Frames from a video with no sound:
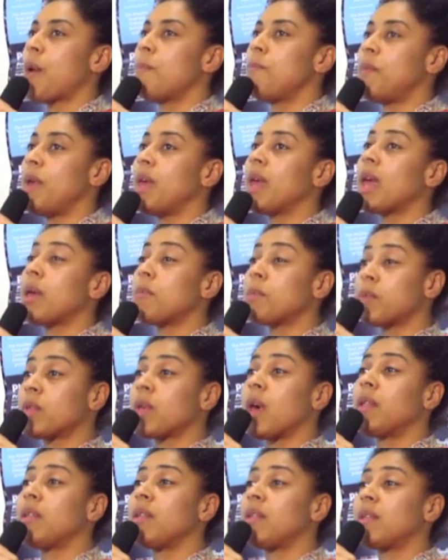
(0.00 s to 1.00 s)
being able to
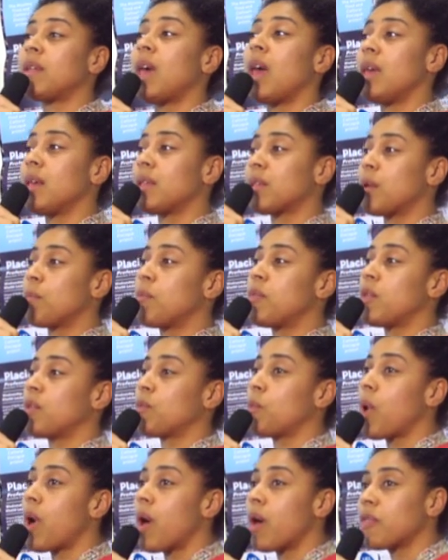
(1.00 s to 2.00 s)
undertake some of this
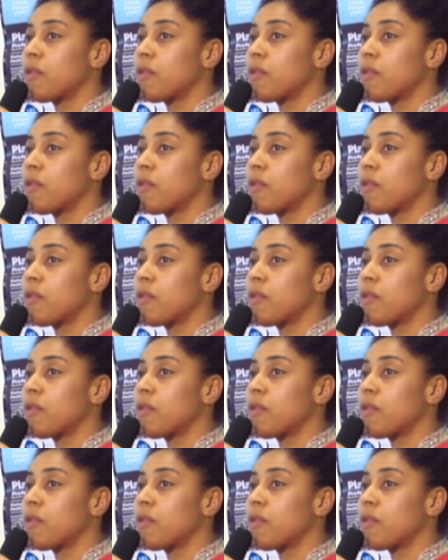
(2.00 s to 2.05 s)
work.